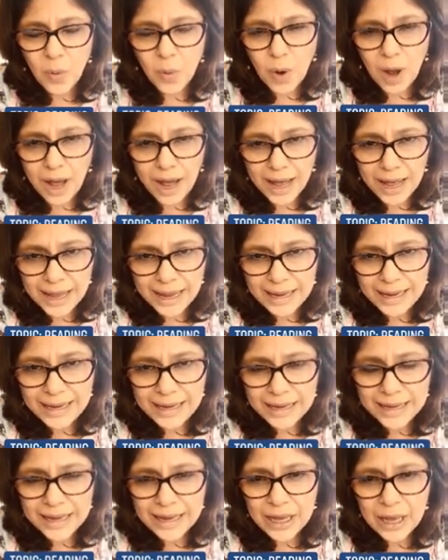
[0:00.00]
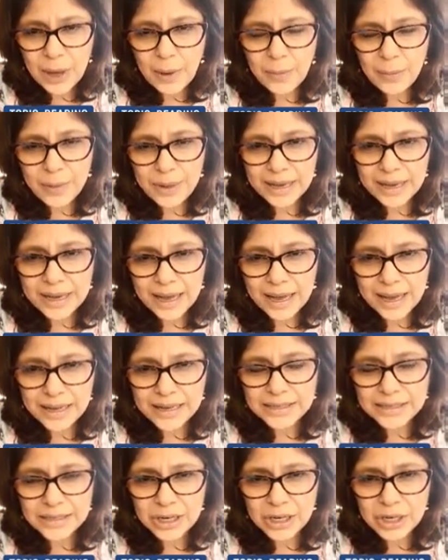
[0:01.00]
Why?
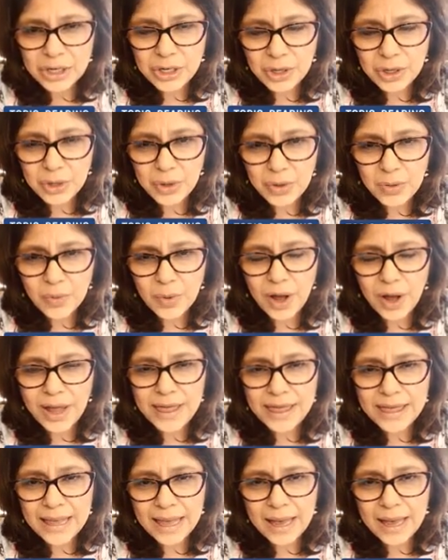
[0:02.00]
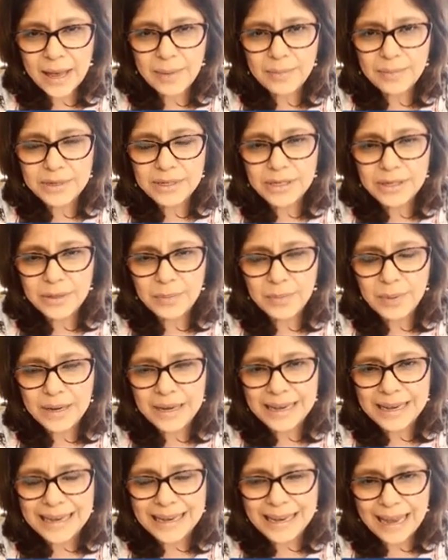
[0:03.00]
Because you want them to
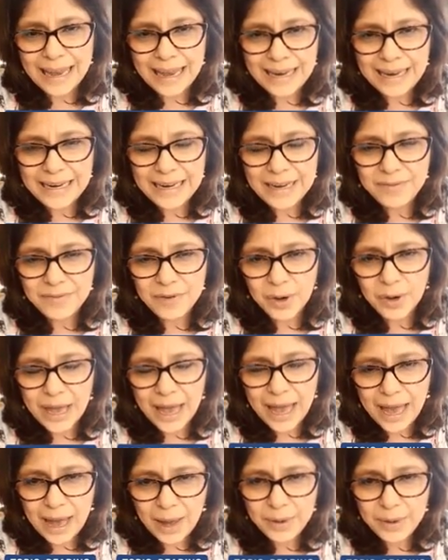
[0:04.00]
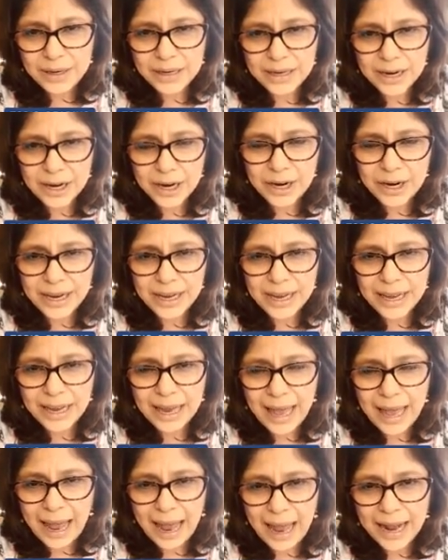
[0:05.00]
be gaining
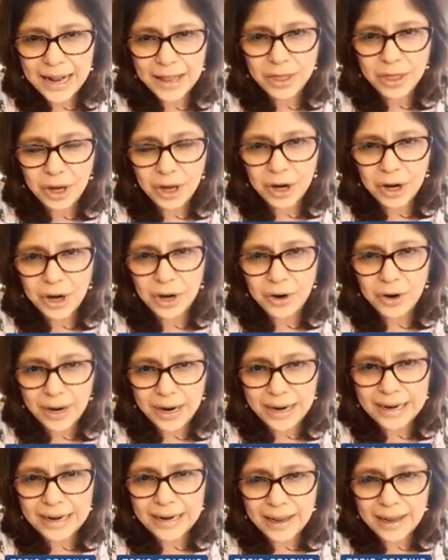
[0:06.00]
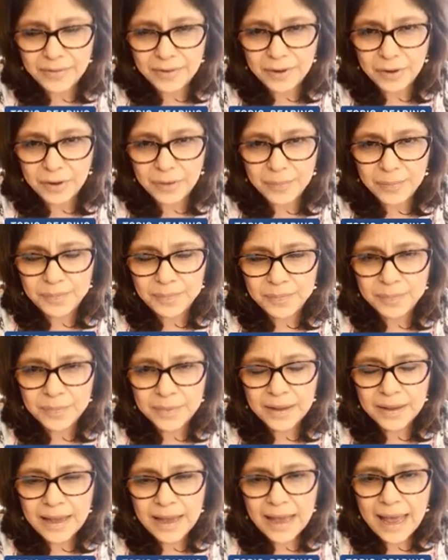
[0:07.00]
vocabulary at their grade level.
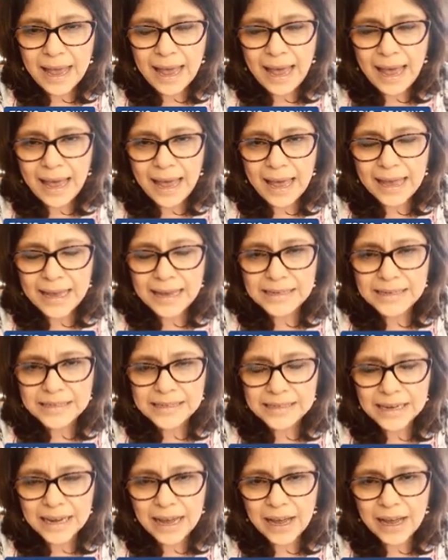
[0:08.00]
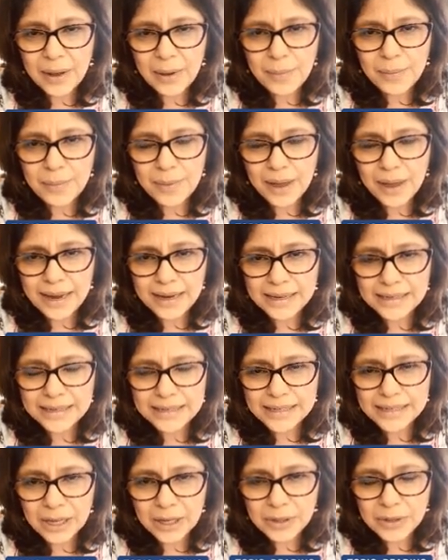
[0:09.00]
And I
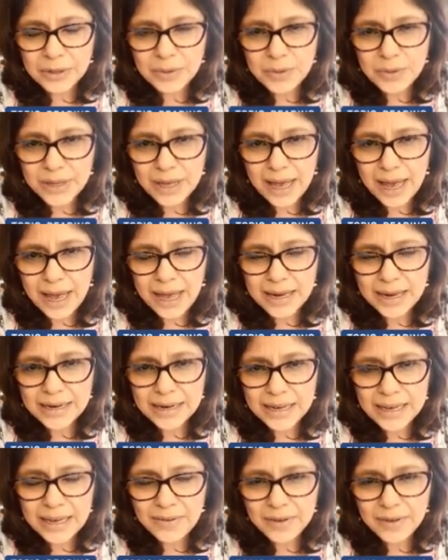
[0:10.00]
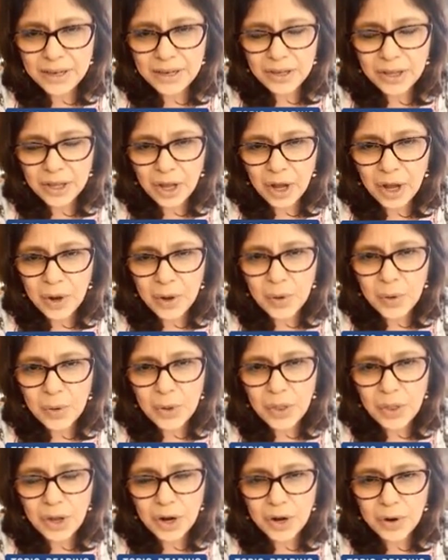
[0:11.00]
can tell you that even
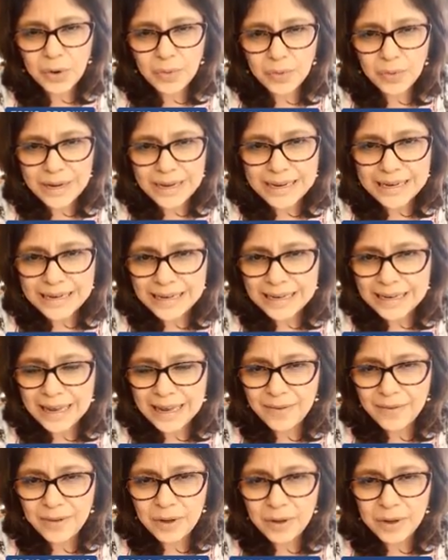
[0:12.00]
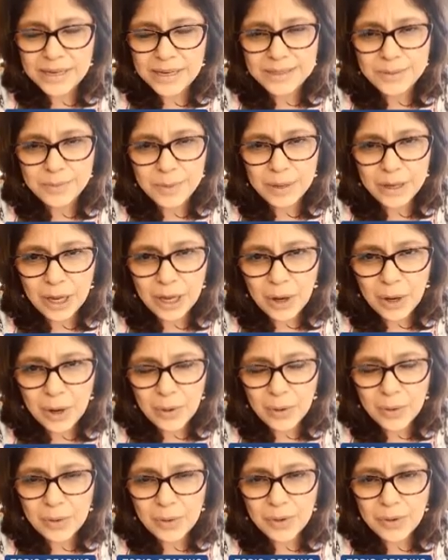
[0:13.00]
though their reading level is
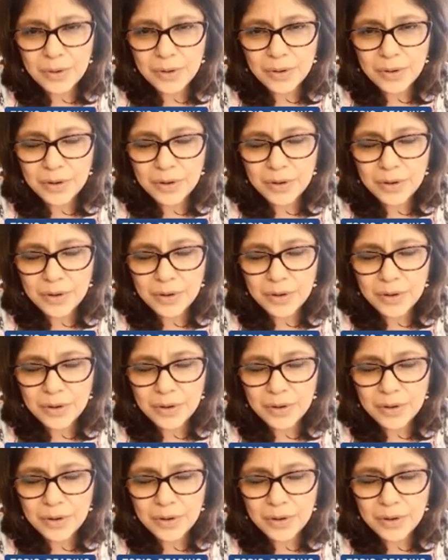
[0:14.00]
below